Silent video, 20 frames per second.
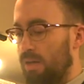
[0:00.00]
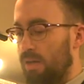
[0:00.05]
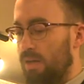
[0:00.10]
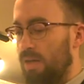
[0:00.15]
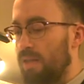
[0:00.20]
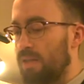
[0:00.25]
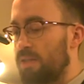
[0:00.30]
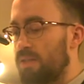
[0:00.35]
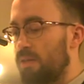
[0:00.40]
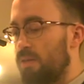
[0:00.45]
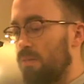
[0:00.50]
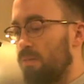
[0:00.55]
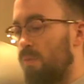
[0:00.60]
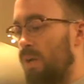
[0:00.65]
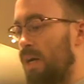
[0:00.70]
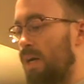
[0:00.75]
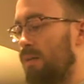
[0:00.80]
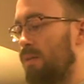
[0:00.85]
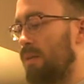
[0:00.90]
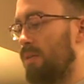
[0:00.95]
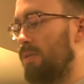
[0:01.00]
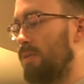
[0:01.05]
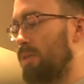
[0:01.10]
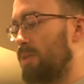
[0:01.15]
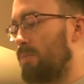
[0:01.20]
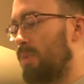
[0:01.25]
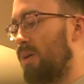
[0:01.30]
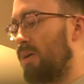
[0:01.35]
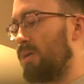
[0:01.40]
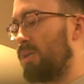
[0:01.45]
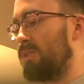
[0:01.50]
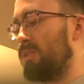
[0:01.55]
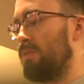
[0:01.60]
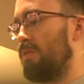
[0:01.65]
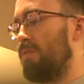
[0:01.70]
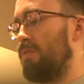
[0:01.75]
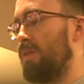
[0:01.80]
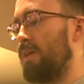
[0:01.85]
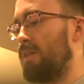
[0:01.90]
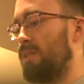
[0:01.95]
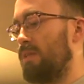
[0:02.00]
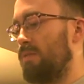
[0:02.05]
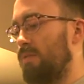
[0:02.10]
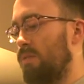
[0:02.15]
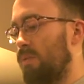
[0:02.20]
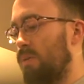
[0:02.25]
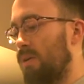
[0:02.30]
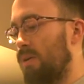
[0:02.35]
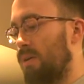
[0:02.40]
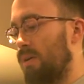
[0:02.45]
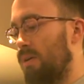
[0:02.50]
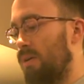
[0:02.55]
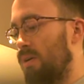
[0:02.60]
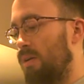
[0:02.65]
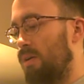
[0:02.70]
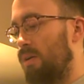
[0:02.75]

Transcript: Insult widely those partial, fictive order.